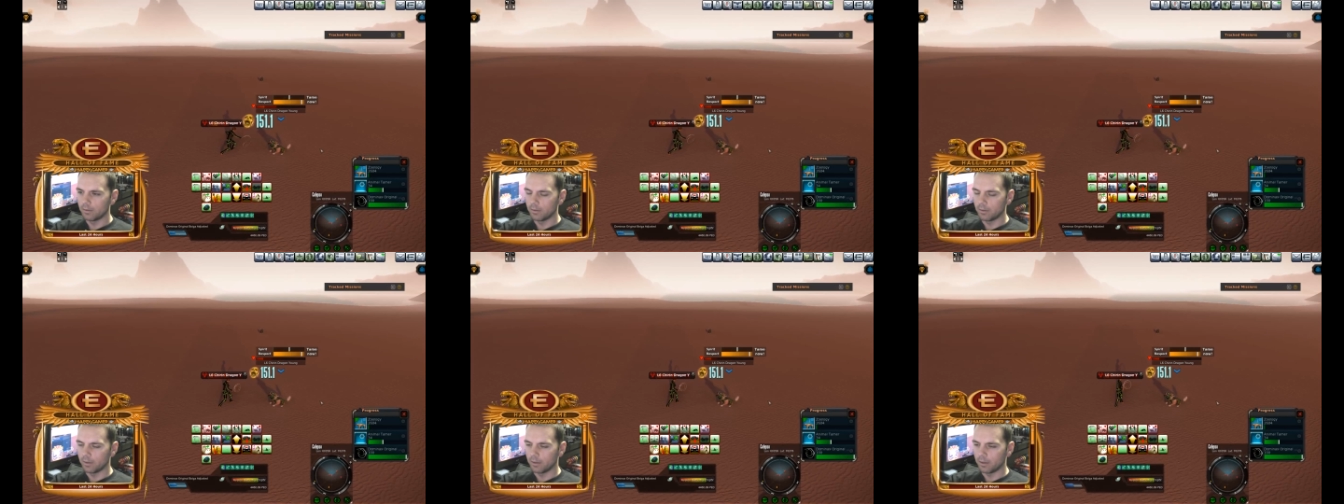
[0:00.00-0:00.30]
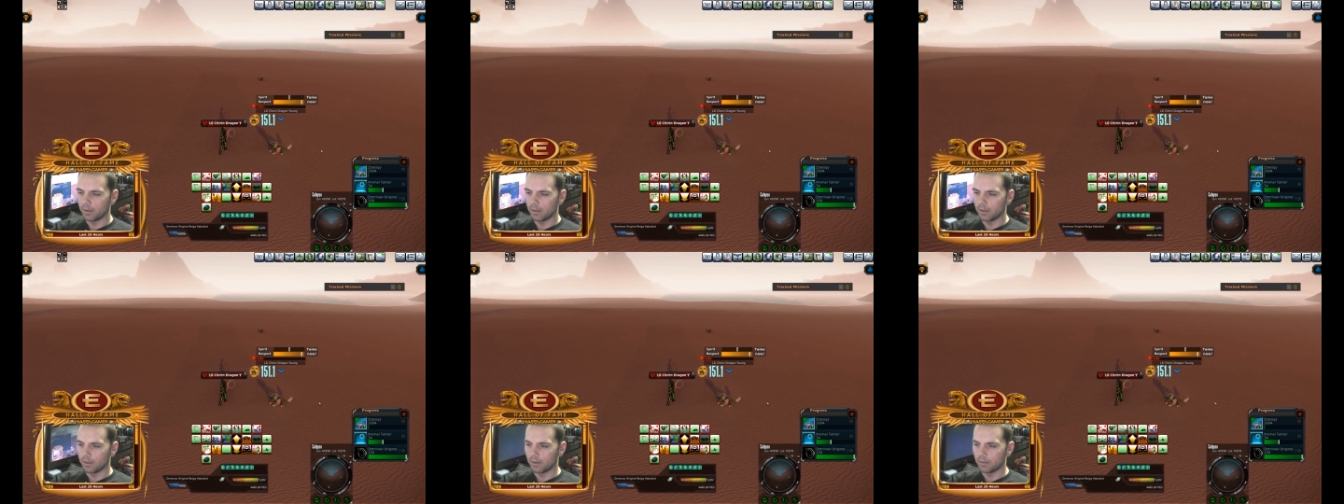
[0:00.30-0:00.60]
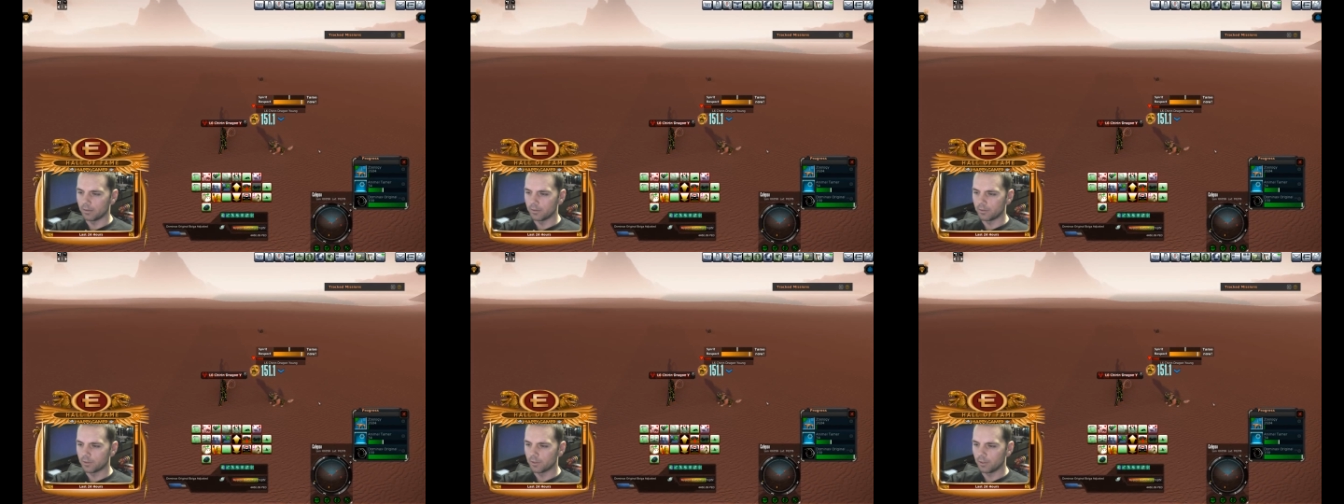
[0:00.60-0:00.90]
and I get
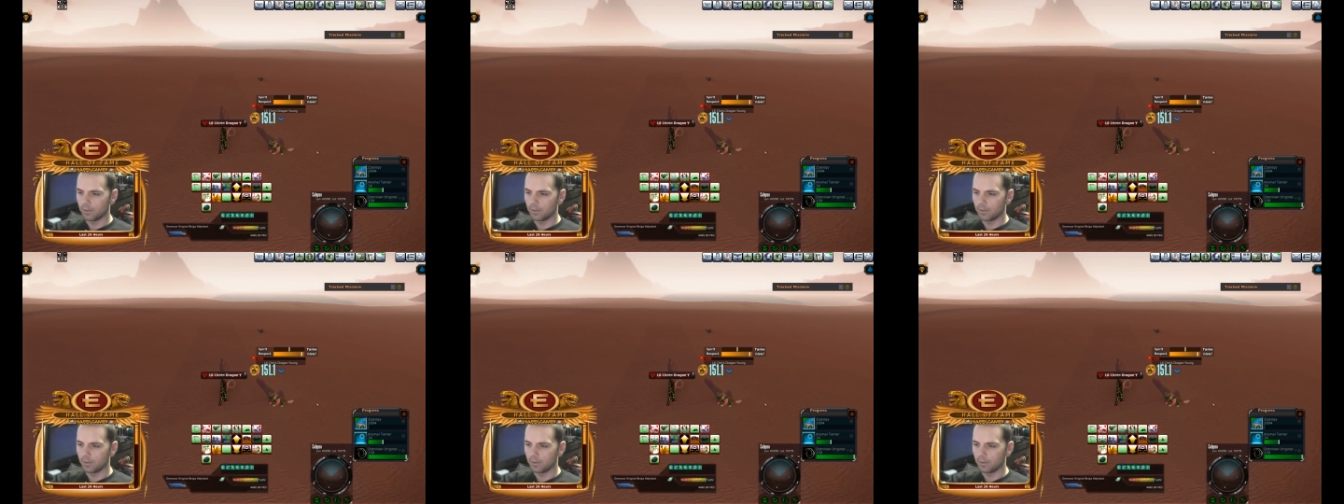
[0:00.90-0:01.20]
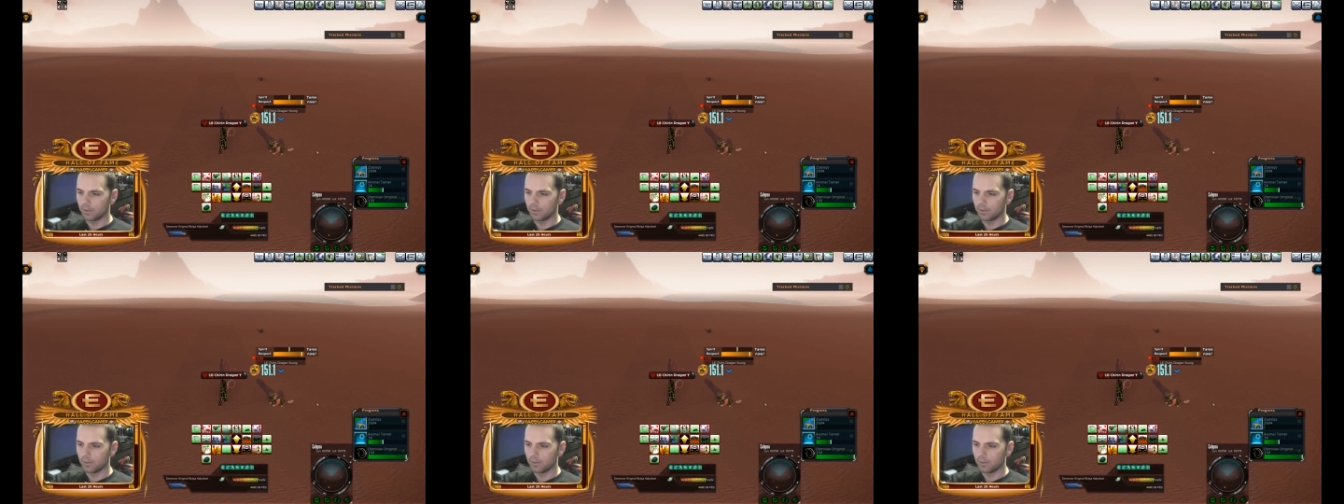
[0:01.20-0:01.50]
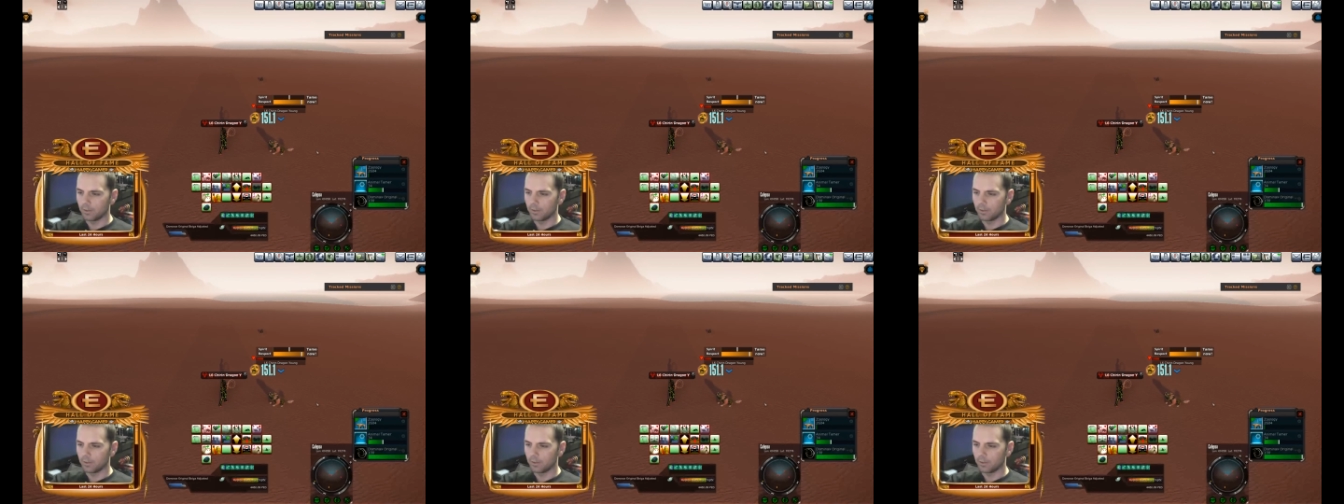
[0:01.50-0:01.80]
skills for
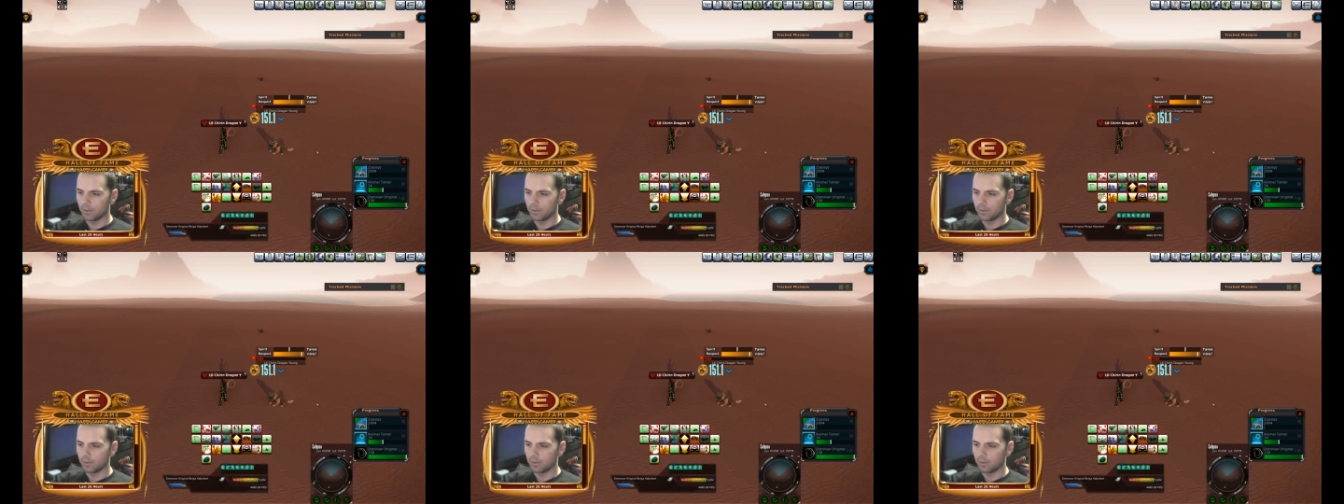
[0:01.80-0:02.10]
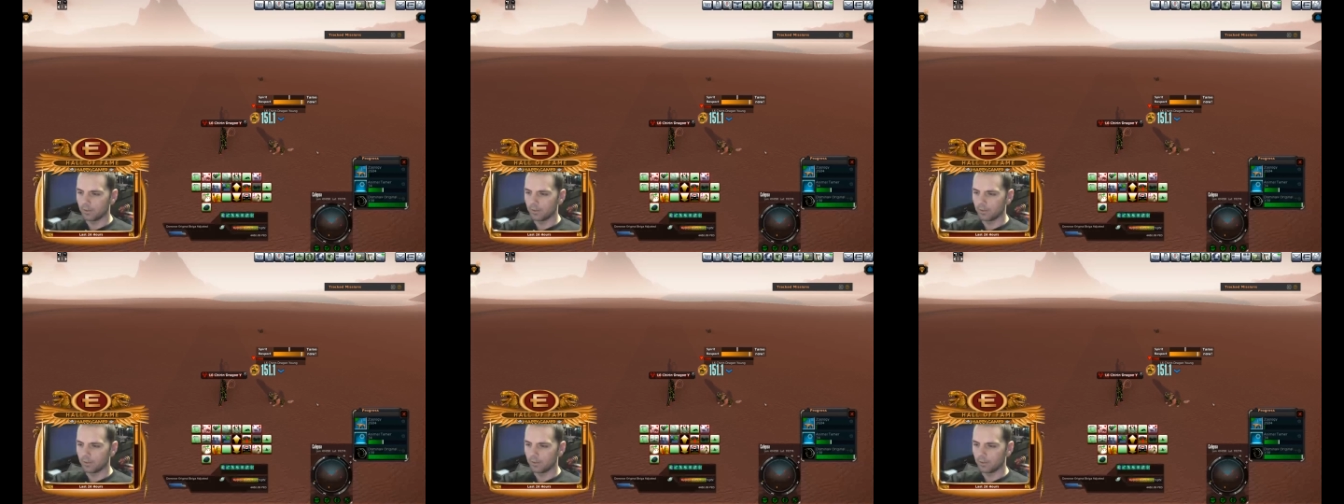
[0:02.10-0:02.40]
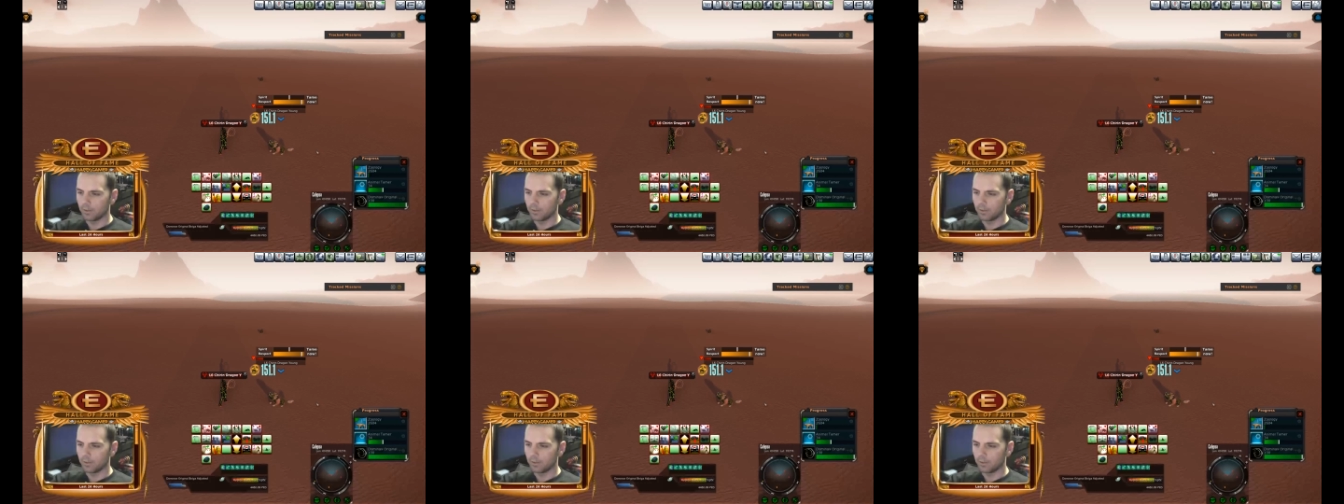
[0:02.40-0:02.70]
taming,
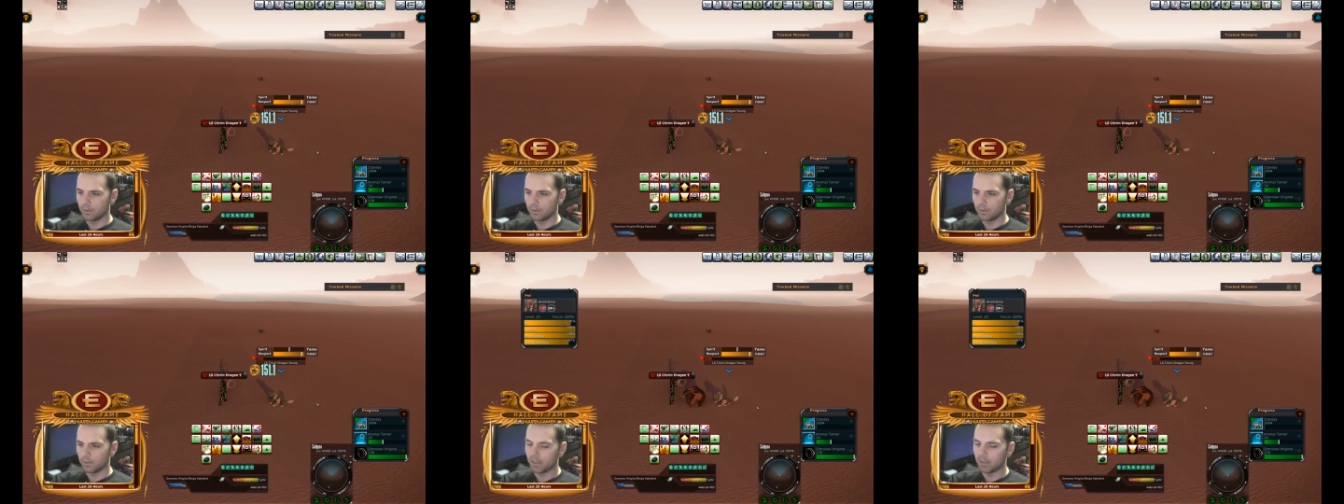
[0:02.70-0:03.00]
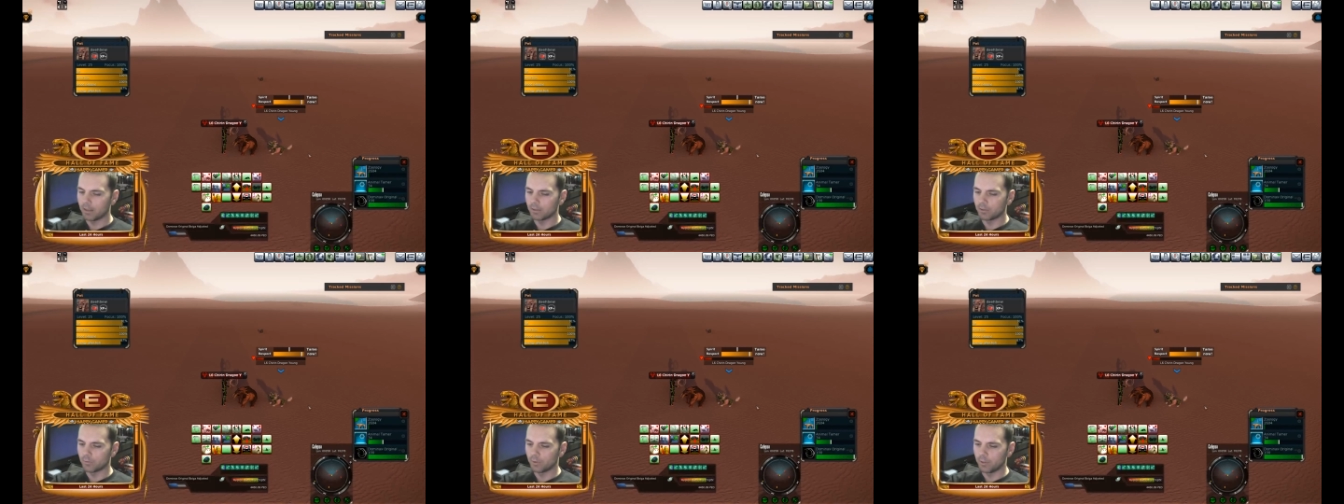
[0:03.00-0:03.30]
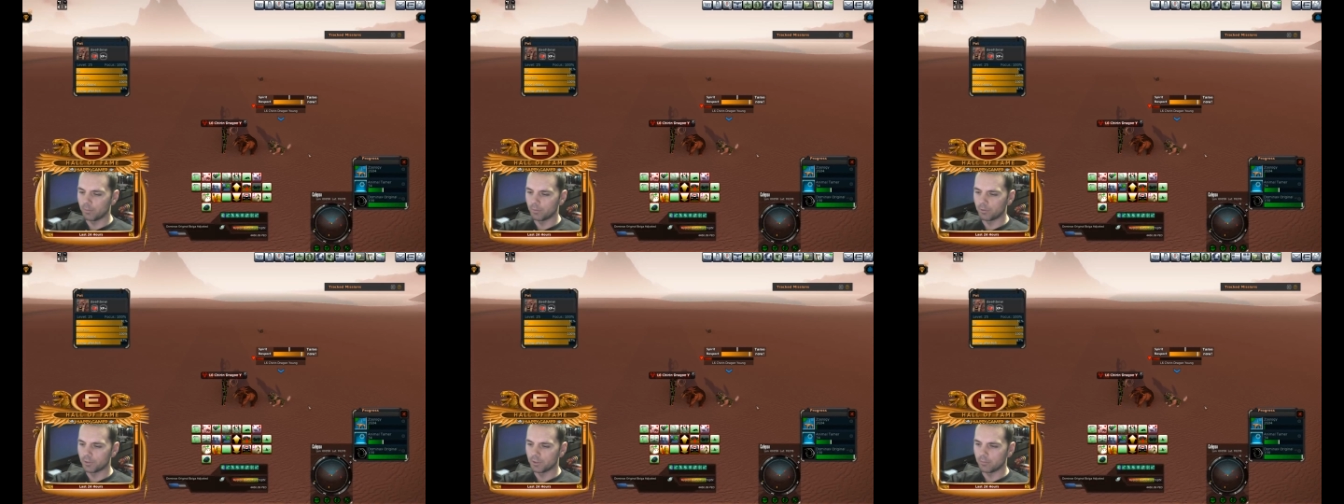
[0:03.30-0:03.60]
I'm getting a
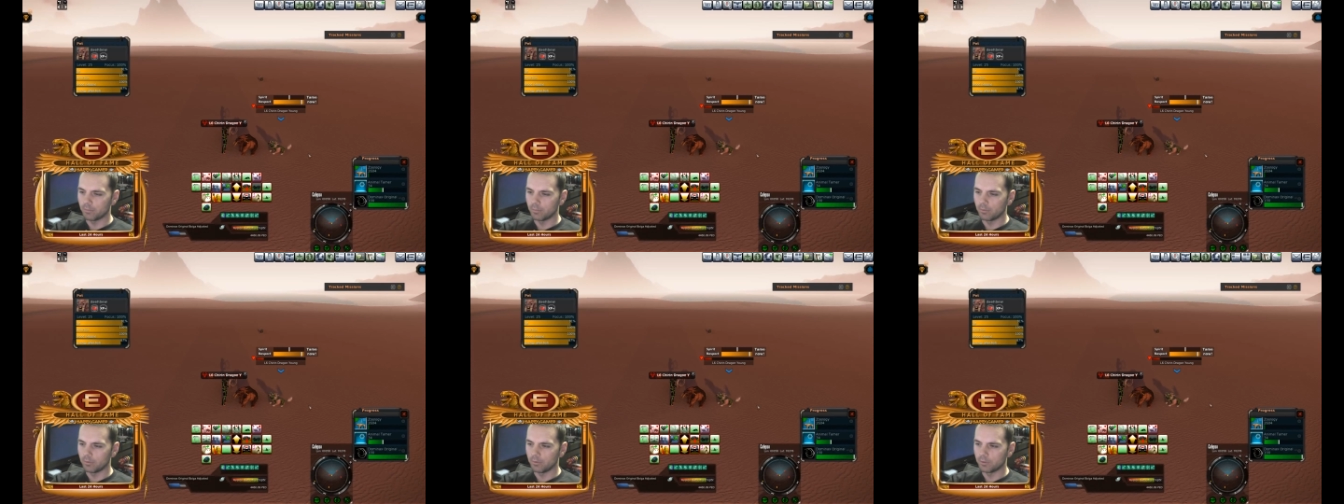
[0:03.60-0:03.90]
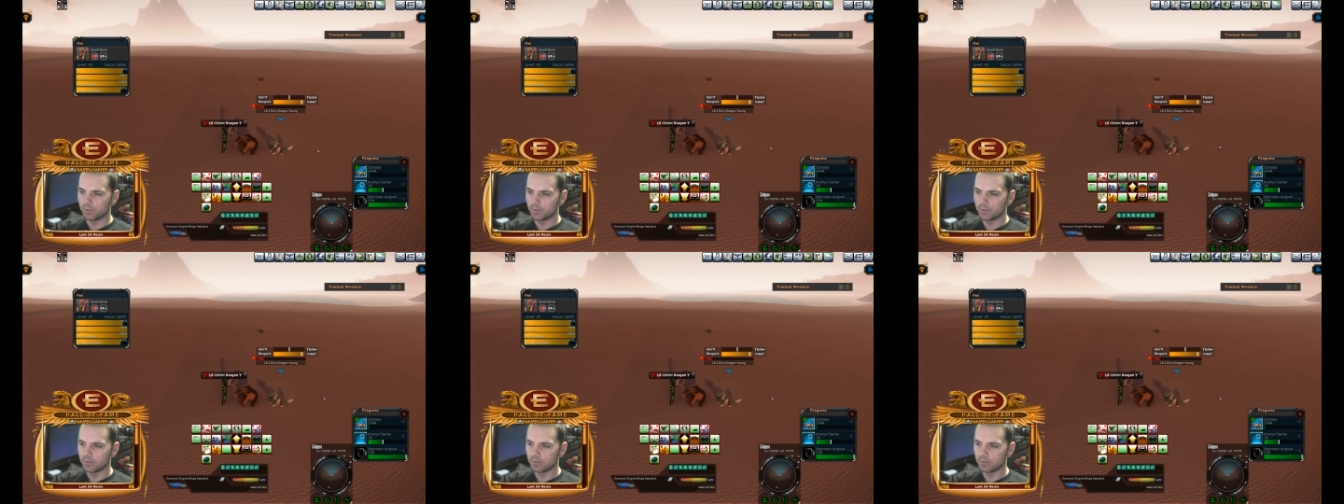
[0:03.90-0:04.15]
20% boost